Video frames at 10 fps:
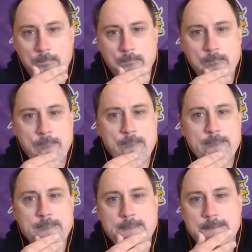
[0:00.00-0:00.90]

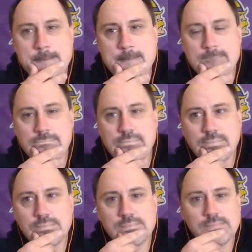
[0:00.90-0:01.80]

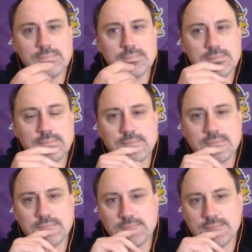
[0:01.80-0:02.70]

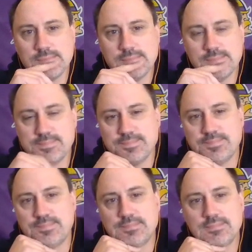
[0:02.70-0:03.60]

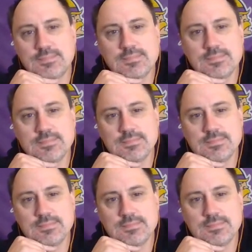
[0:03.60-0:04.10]
The person shown says nothing.